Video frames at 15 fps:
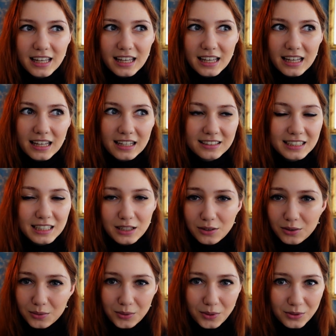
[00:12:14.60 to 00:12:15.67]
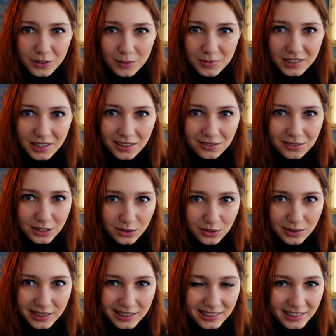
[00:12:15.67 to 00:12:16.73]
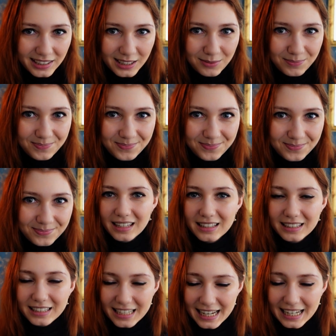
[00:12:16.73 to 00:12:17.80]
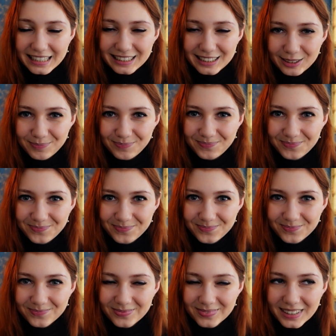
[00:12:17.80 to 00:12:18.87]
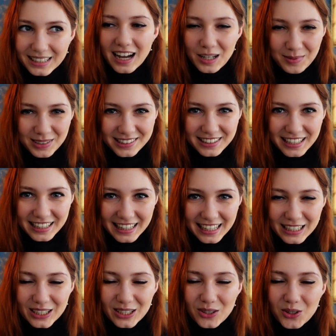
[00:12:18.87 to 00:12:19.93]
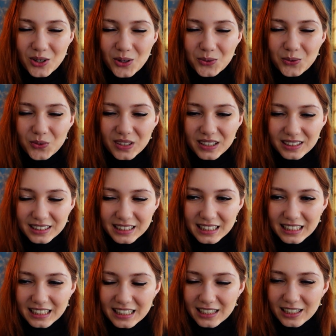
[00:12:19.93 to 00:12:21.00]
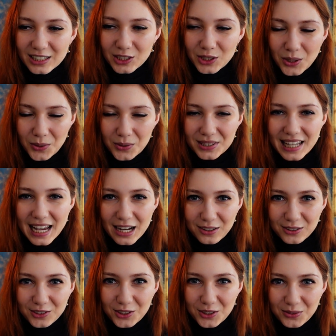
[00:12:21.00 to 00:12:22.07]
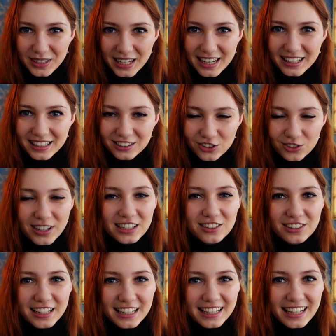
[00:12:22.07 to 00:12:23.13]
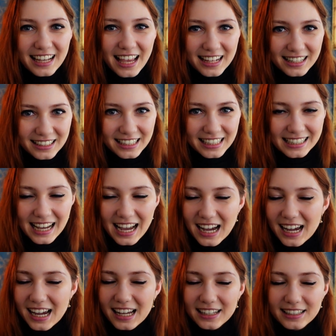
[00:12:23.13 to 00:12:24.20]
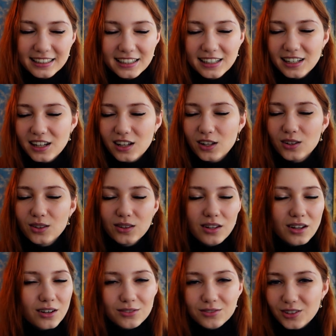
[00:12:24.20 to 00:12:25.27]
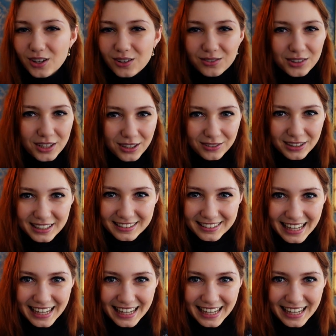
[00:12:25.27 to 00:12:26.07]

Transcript: and he throws himself into the sea. The end. I must say that Hugo really knows how to create a tragic ending. I love his